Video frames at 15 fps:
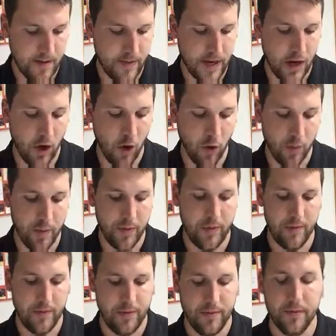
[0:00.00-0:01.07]
that hope
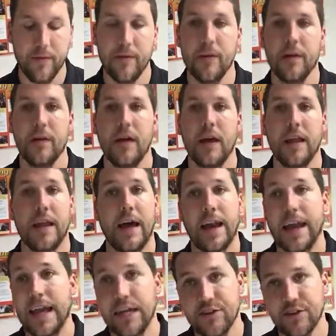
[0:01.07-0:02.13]
and not
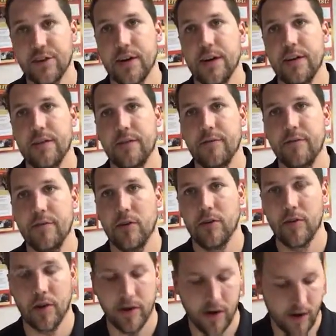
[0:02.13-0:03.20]
hatred fill
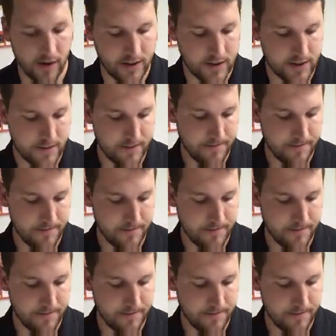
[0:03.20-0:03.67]
their heart.